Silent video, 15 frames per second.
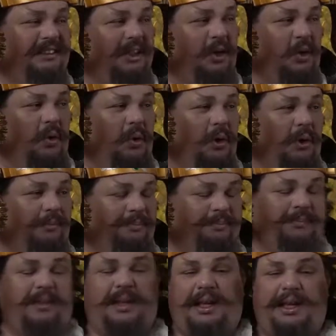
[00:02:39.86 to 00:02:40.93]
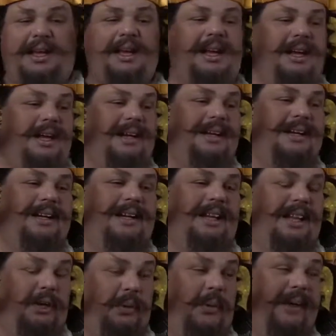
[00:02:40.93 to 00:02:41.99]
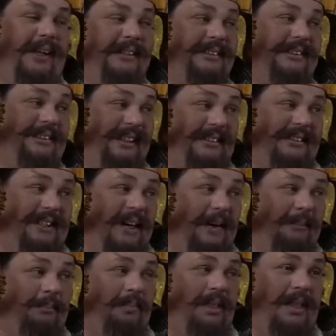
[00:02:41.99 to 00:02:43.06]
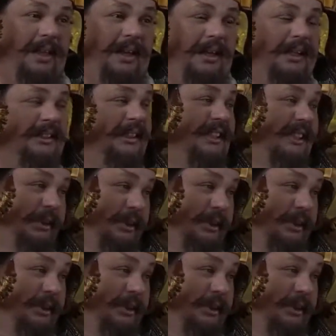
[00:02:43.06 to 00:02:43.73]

ago, the Queen's sister, she's a